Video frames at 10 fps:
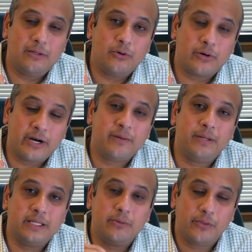your
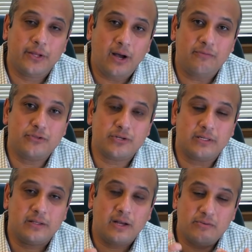credibility with the officer,
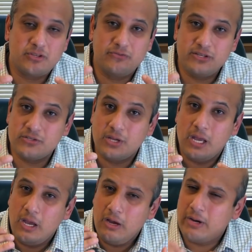that the officer feels,
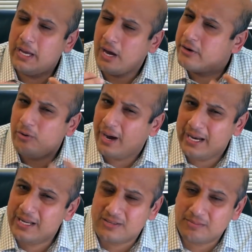okay, are you
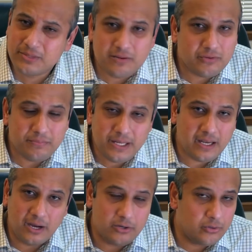hiding something from me?
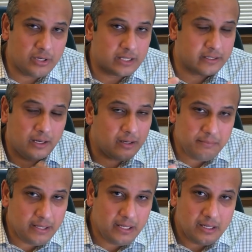Are you not telling
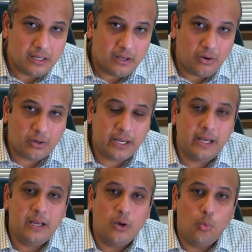me?
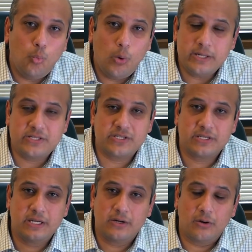Okay, what's
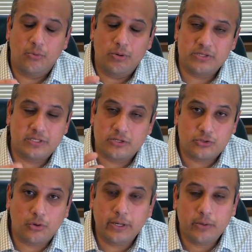the
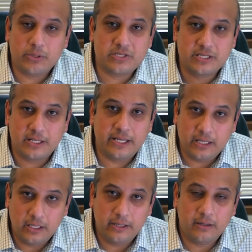story, or what's the
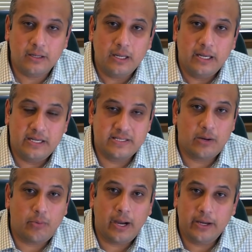deal here? Is
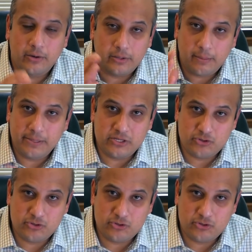that why you're not being